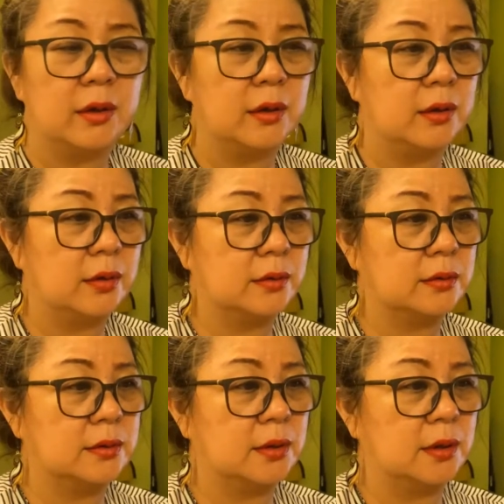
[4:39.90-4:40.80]
on
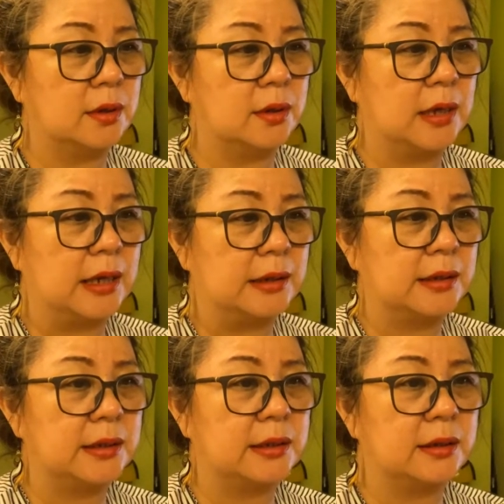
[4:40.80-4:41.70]

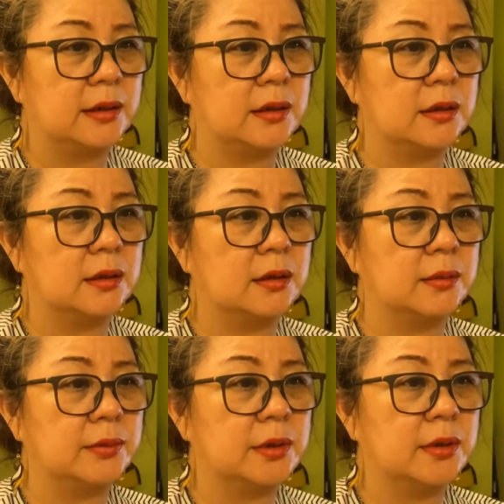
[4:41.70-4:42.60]
IT uh,
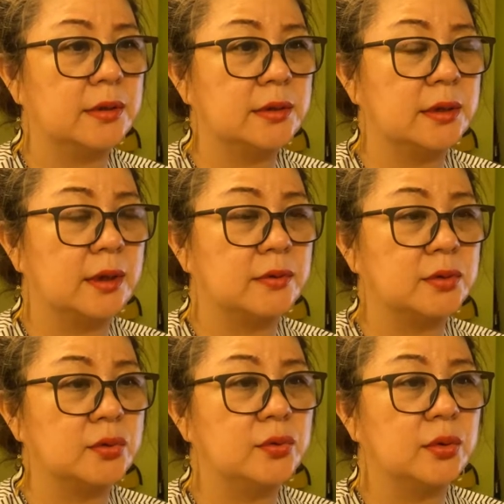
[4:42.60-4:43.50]
because in our
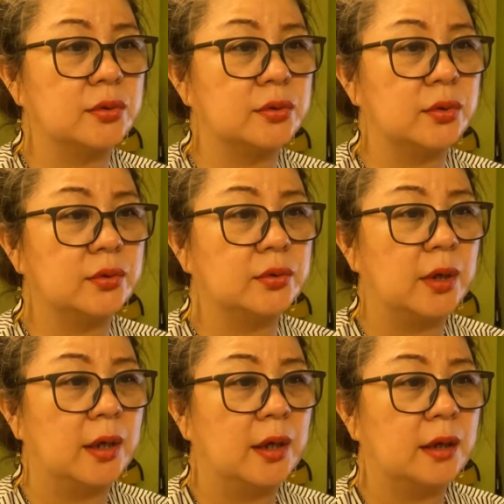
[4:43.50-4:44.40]
school also
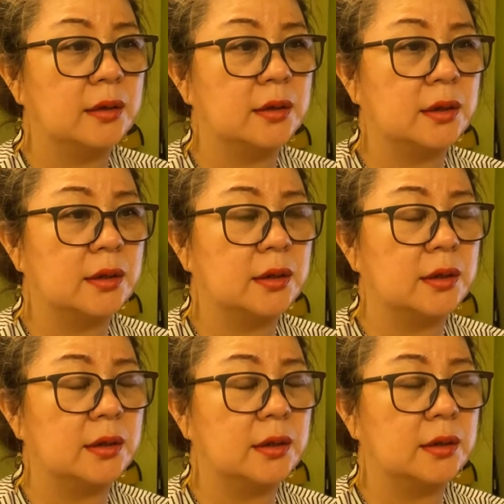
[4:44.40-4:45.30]
the
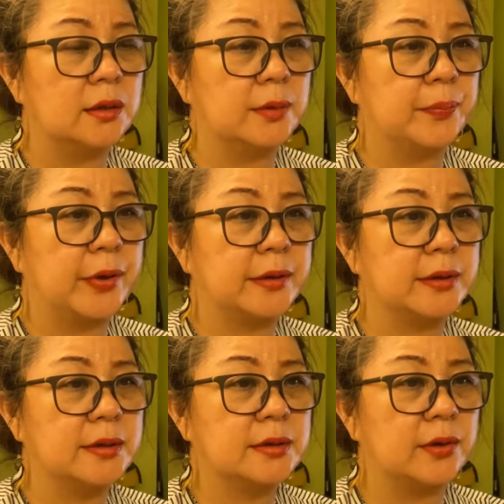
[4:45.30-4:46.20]
the
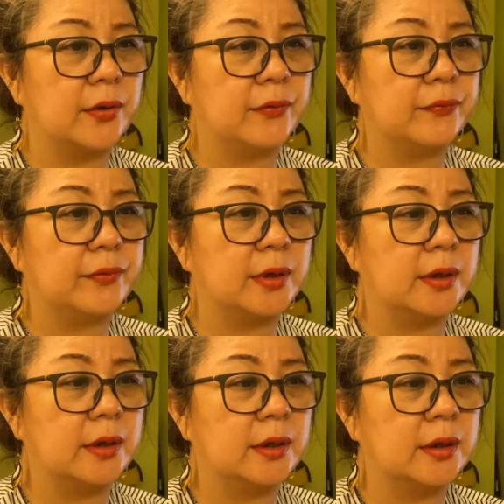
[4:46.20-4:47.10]
practice of
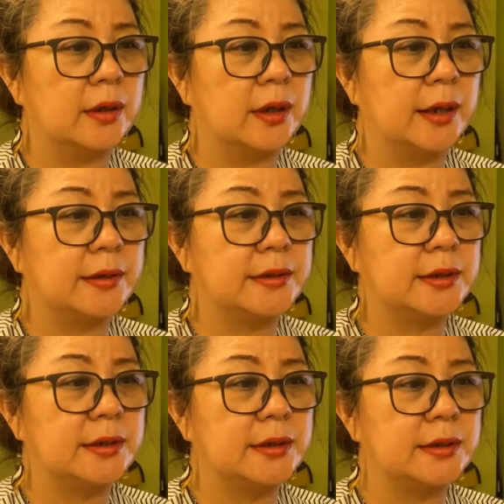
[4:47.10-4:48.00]
uh, IT
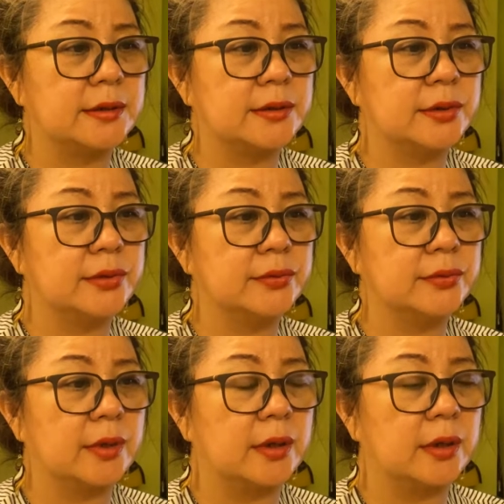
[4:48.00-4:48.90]
is still
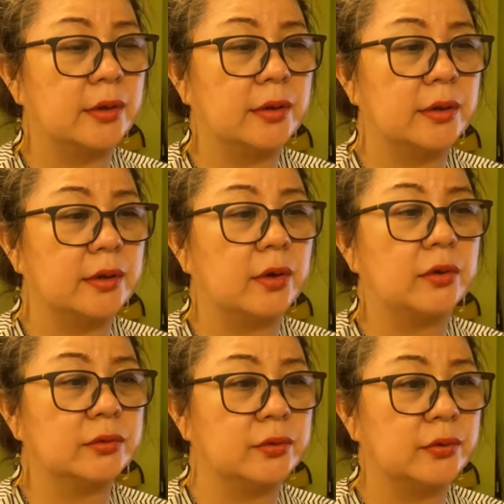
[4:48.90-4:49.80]
an
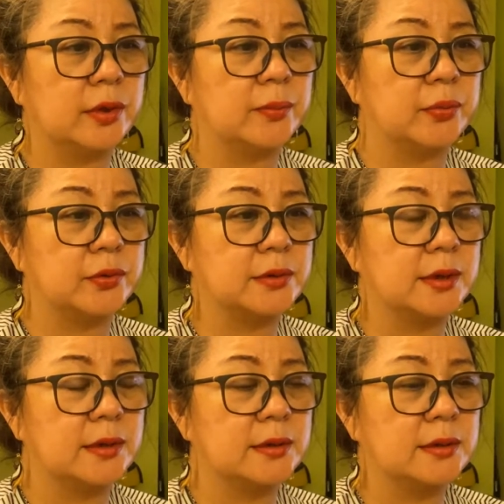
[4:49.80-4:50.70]
ongoing
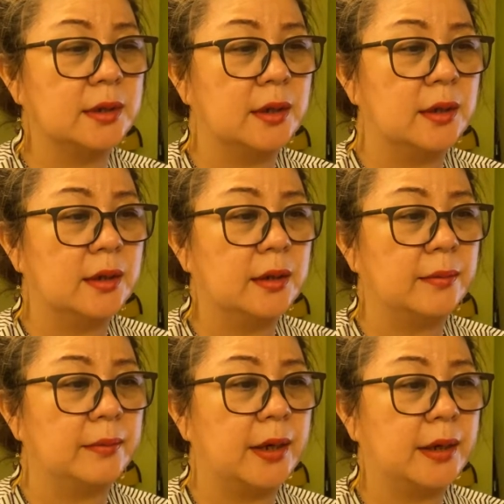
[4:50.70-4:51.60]
process
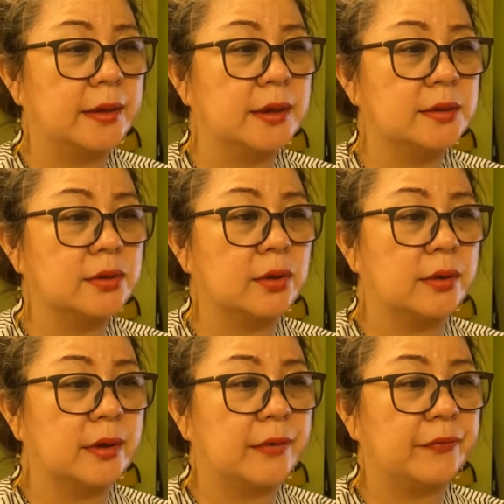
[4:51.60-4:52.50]
but I guess
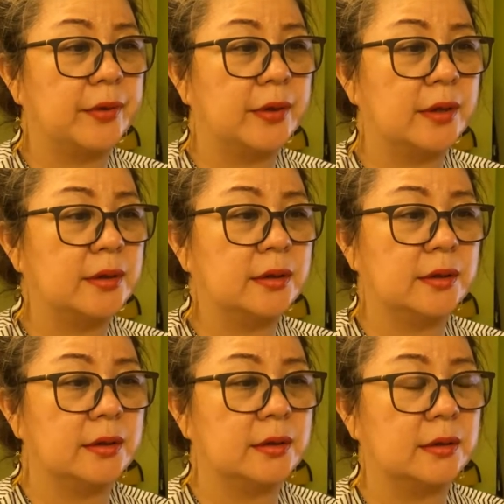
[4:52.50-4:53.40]
God have
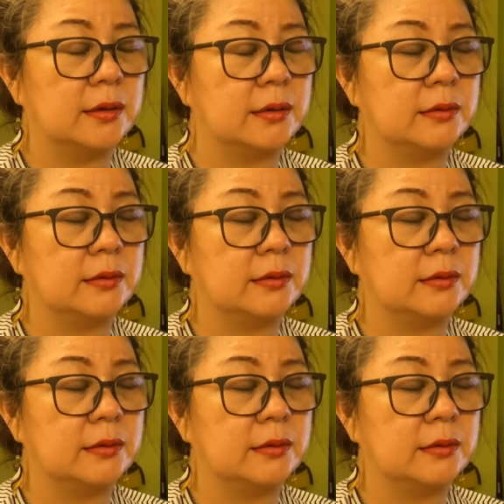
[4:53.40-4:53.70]
another uh,